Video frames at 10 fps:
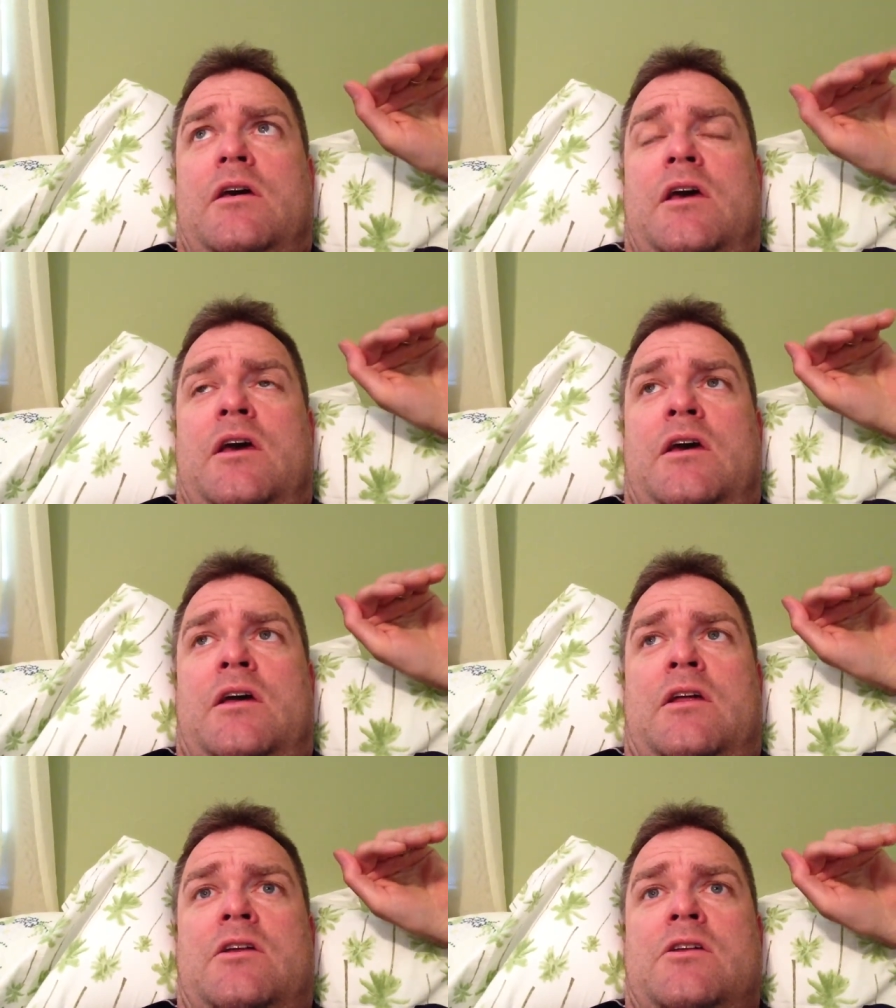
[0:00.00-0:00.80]

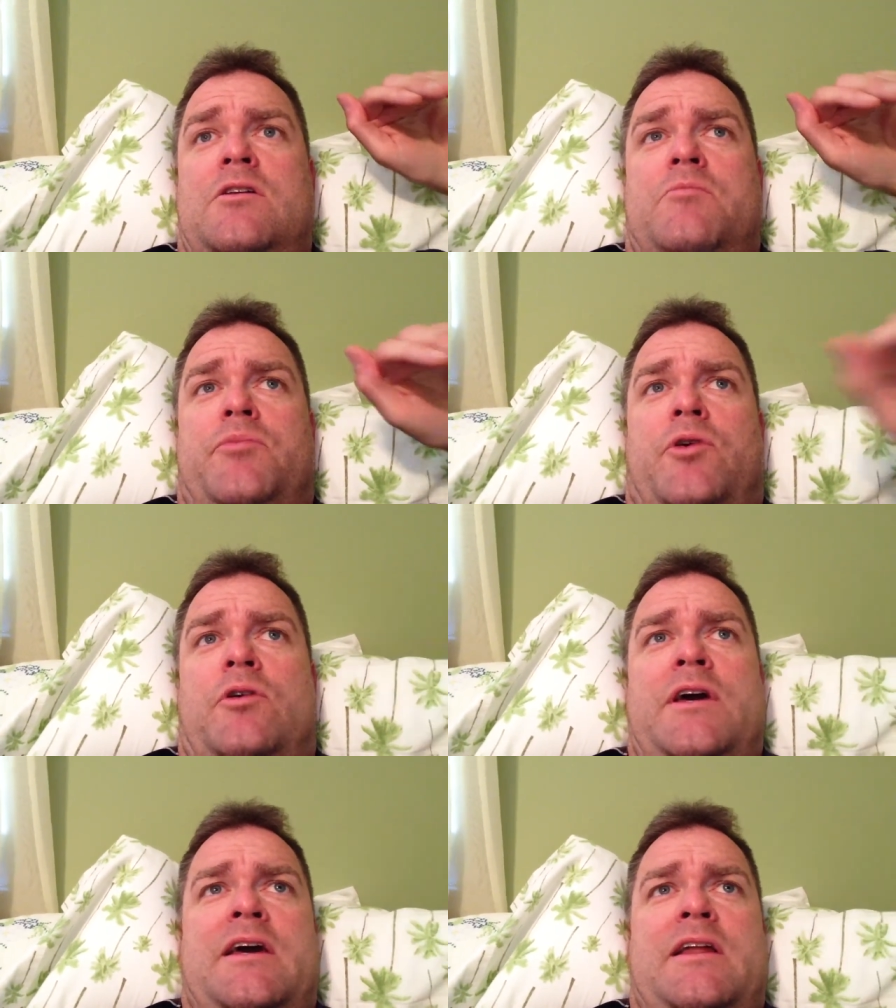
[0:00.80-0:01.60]
and you
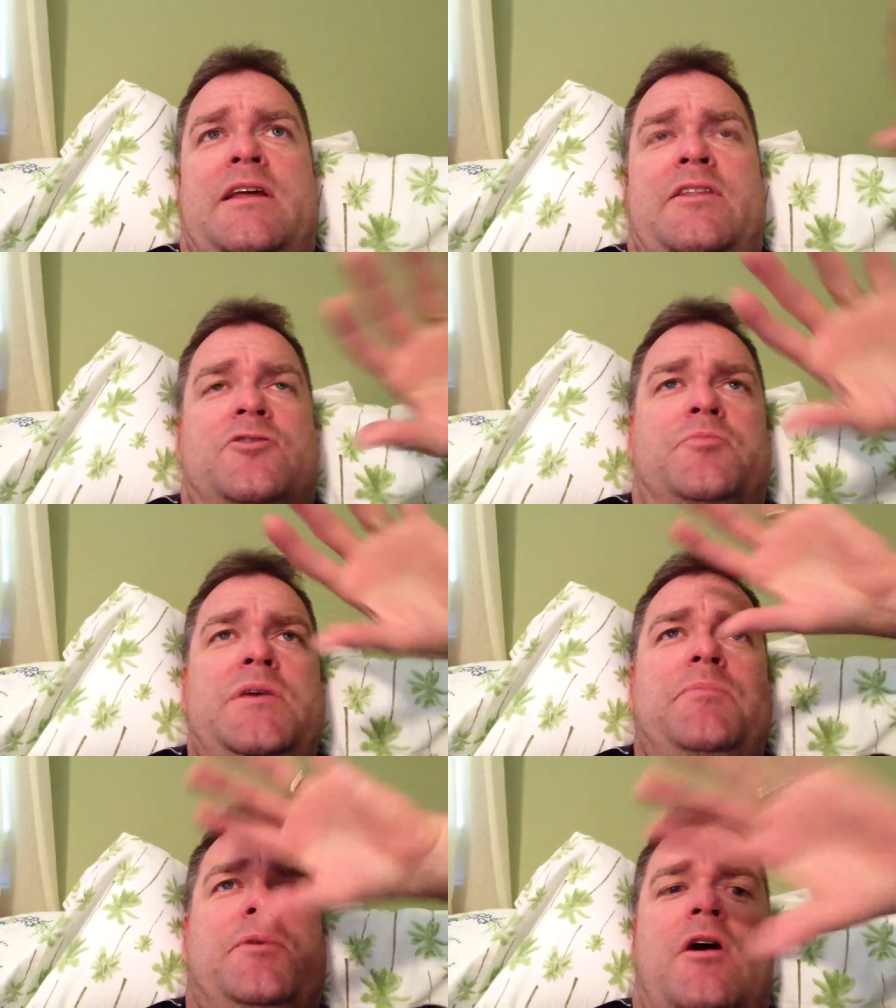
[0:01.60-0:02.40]
pull in, and there's
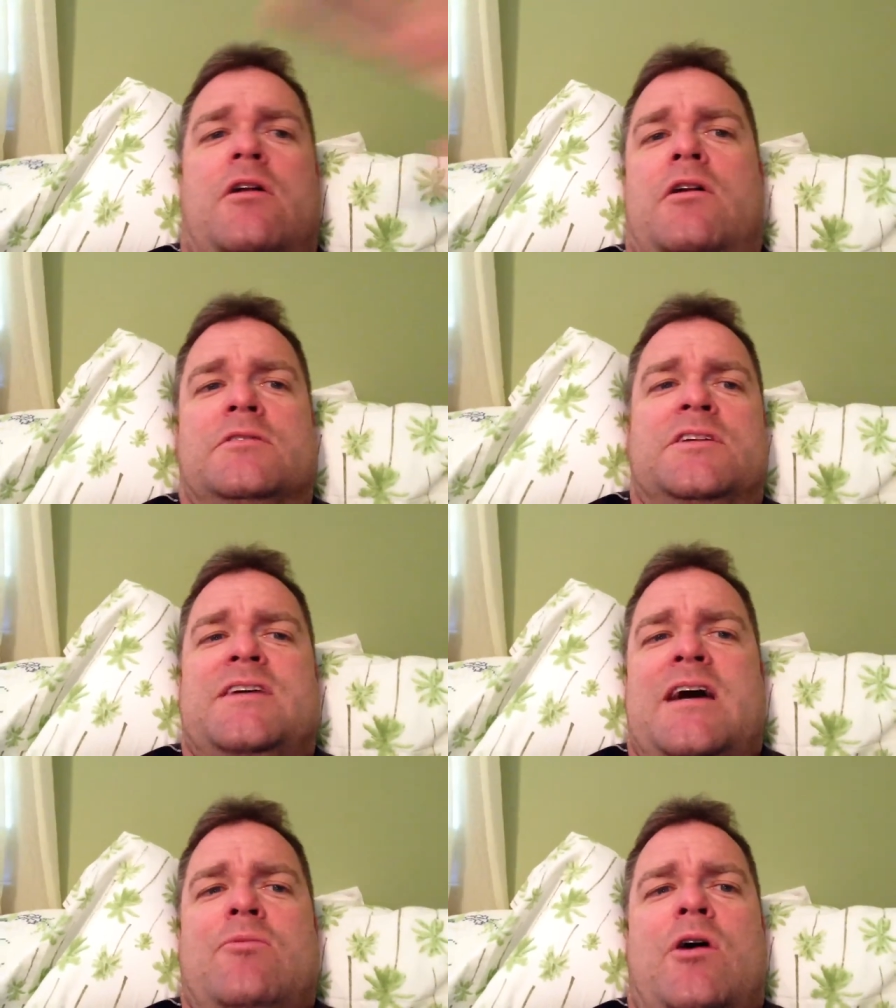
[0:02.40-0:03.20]
people all along the
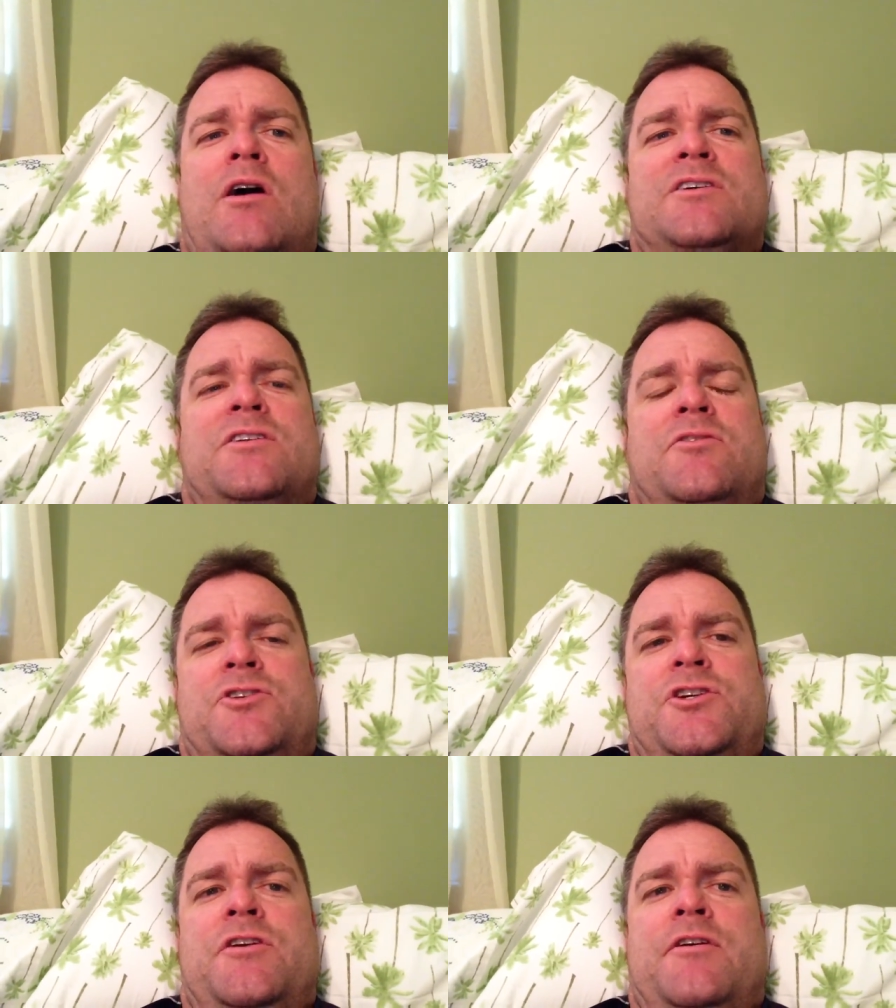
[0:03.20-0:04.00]
sidewalks, and they're
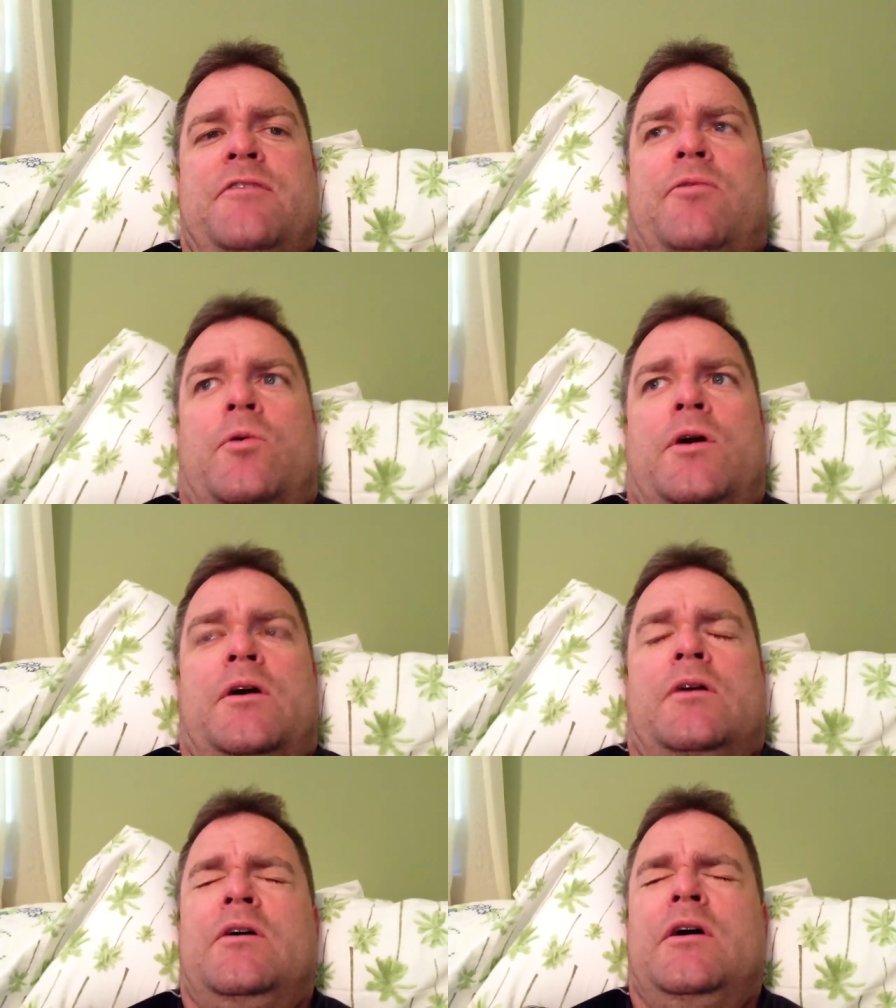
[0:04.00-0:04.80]
cheering for
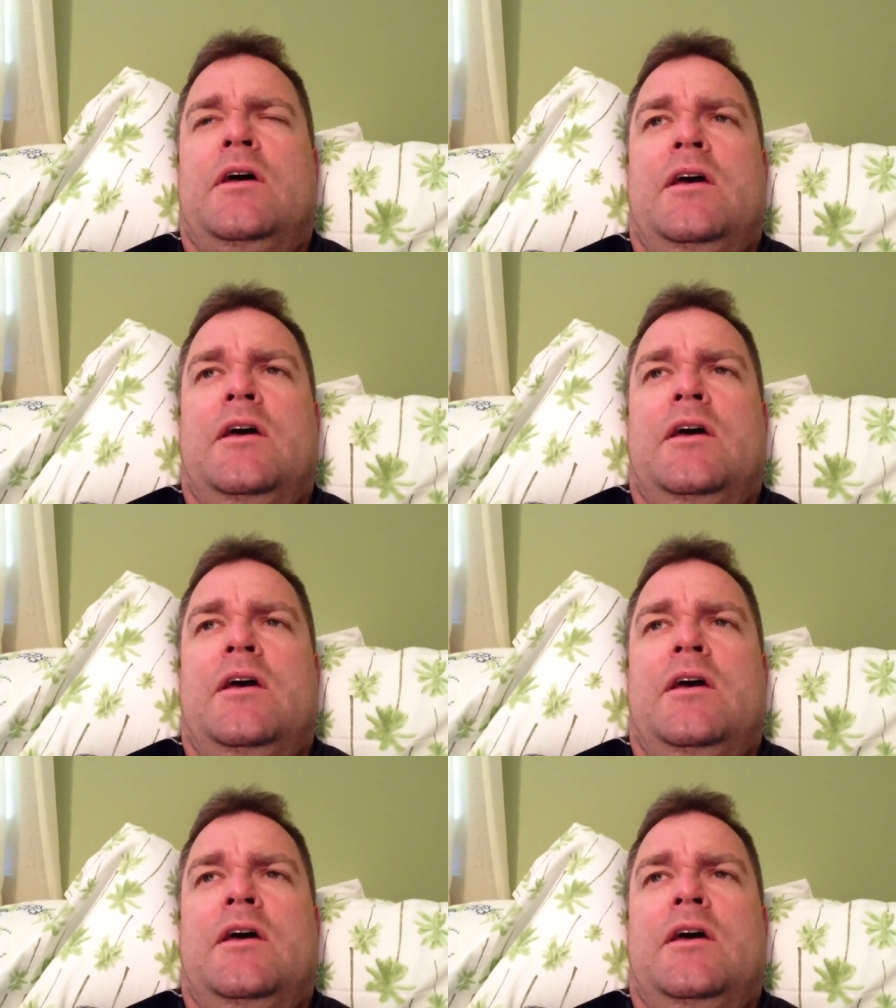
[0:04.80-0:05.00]
you.